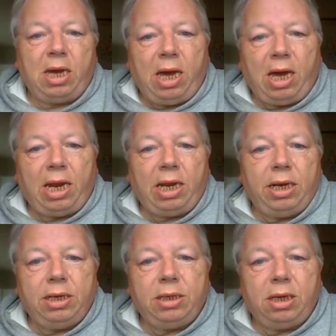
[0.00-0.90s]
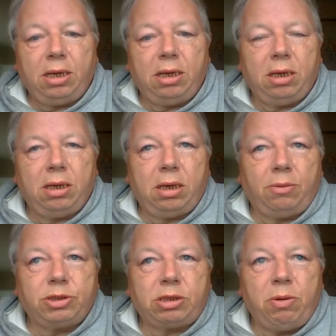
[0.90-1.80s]
and I
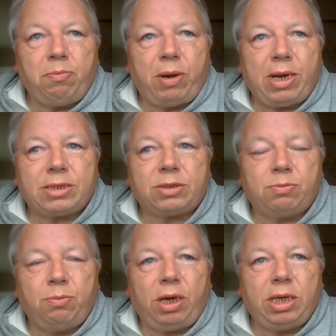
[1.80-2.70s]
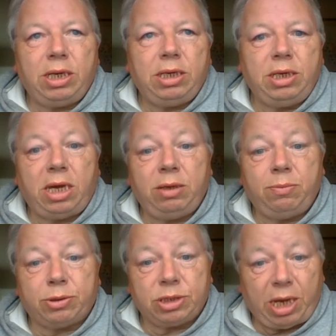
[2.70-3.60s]
was going past my
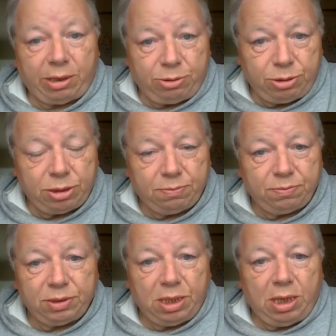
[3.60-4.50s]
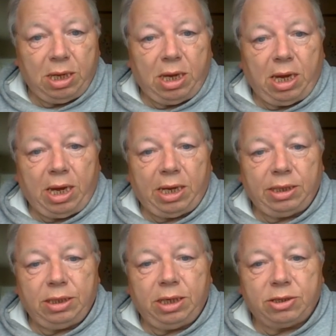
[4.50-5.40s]
neighbour's house,
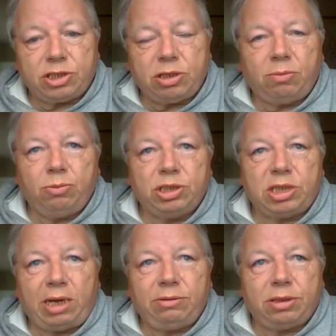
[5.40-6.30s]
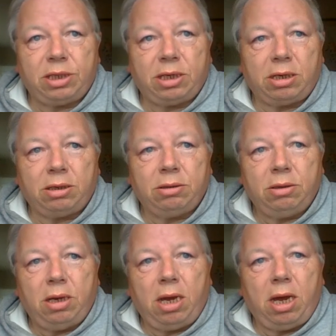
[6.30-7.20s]
and their son was out there
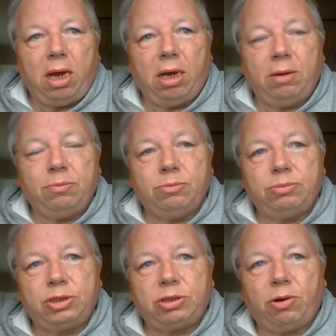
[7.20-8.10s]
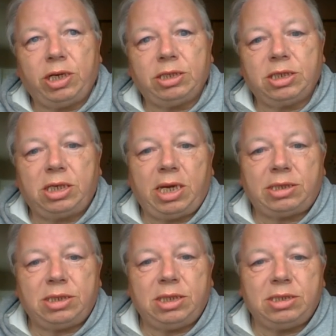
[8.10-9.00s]
trying to
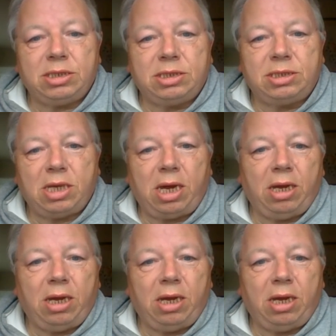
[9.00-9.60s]
get his